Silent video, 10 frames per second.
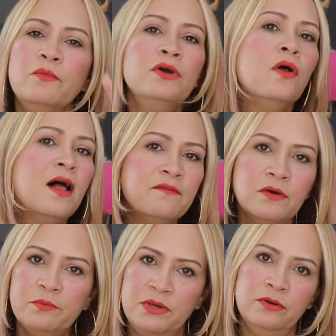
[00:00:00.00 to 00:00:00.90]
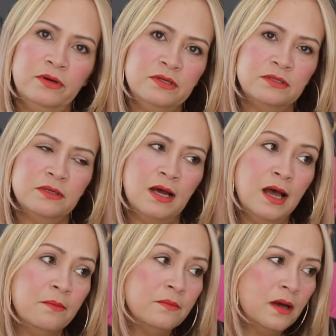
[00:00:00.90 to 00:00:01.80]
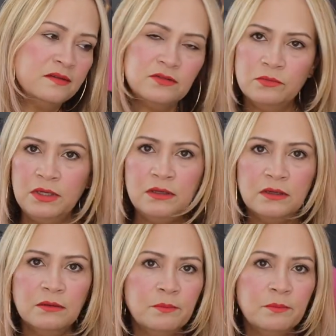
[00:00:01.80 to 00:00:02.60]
We all have computers, I'm assuming.